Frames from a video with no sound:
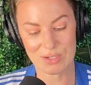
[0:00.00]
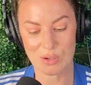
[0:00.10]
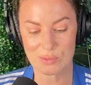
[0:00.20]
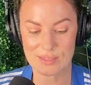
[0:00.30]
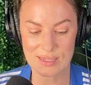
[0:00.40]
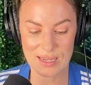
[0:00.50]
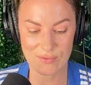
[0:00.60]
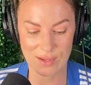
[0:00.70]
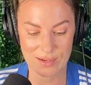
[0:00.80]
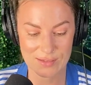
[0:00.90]
notes
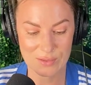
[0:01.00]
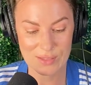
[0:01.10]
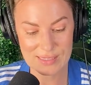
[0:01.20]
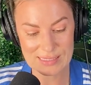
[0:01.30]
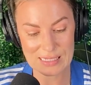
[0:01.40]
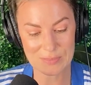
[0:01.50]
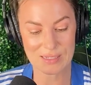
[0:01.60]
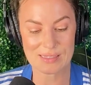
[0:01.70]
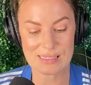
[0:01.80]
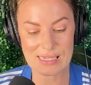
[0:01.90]
even. So this is tips
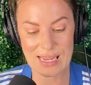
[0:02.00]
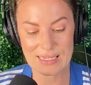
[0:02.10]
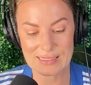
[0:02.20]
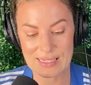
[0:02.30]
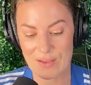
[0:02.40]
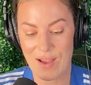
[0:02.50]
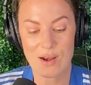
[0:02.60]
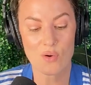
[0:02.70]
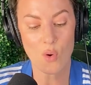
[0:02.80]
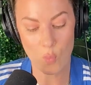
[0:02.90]
on staying safe. I
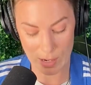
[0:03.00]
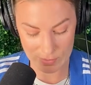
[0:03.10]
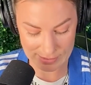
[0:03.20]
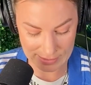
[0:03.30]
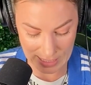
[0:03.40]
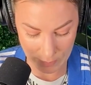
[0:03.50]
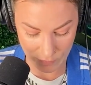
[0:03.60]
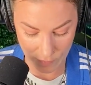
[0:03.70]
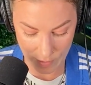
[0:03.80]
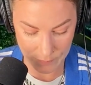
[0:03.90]
don't know where this came
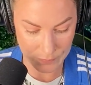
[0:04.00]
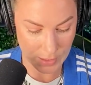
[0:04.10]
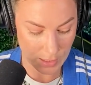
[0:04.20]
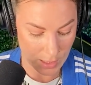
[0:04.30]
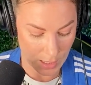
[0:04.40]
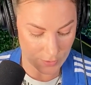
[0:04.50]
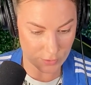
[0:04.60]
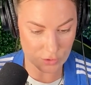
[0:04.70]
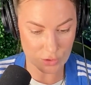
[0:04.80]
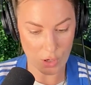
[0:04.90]
from.
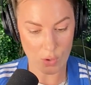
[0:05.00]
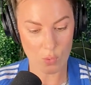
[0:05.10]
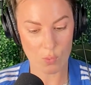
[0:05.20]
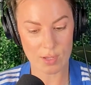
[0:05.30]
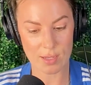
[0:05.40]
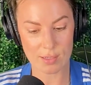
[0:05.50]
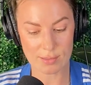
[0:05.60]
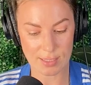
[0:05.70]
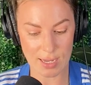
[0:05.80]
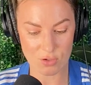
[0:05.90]
There's no
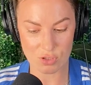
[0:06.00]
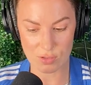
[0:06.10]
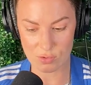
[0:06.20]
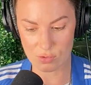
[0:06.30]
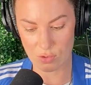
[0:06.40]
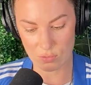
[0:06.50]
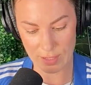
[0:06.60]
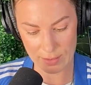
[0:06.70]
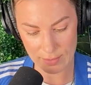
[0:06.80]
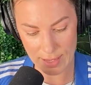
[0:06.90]
indication. There's no
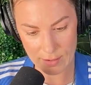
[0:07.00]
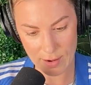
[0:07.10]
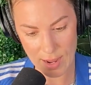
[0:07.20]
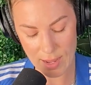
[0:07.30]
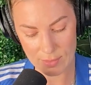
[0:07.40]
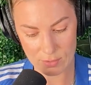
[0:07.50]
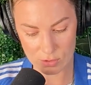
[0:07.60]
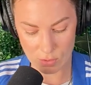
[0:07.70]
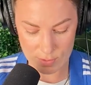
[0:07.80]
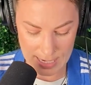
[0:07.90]
like letterhead. There's
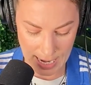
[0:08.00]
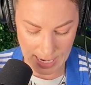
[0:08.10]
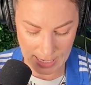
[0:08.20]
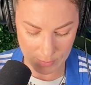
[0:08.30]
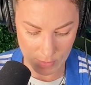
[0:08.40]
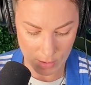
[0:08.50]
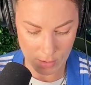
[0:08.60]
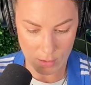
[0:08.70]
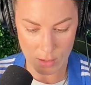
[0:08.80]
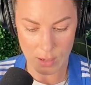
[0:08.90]
no name.
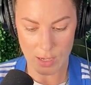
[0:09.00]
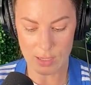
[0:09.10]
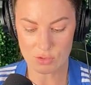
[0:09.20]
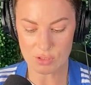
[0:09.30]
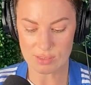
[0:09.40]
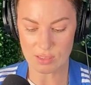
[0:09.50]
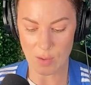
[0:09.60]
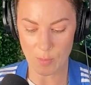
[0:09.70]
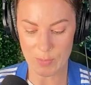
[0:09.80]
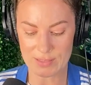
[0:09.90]
It's just a
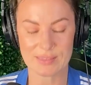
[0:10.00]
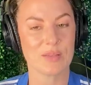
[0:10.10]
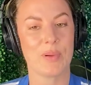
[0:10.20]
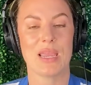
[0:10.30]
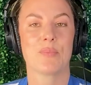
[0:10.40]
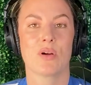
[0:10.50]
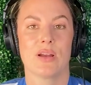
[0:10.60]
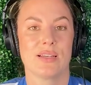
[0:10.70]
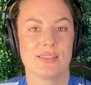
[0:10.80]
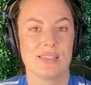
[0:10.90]
couple pieces of paper,
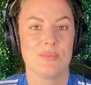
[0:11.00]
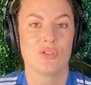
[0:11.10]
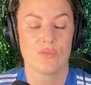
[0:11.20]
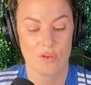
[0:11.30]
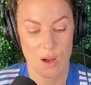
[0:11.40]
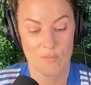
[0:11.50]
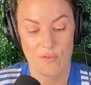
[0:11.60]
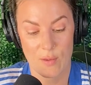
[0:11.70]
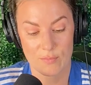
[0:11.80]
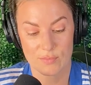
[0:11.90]
and it seems to have come
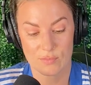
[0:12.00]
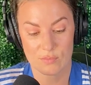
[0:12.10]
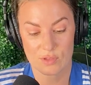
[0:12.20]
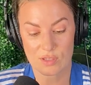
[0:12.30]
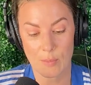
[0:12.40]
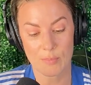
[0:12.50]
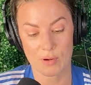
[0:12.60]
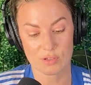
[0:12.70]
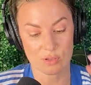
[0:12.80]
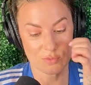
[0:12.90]
from some
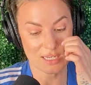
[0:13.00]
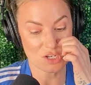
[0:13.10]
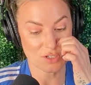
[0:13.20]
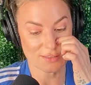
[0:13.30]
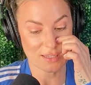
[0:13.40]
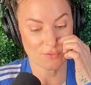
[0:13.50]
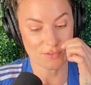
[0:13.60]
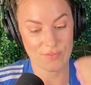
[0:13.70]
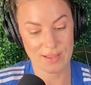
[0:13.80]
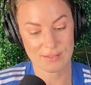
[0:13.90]
person who teaches
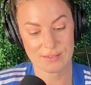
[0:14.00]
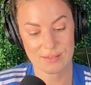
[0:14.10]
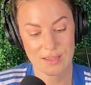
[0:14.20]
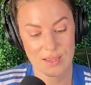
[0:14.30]
self-defense.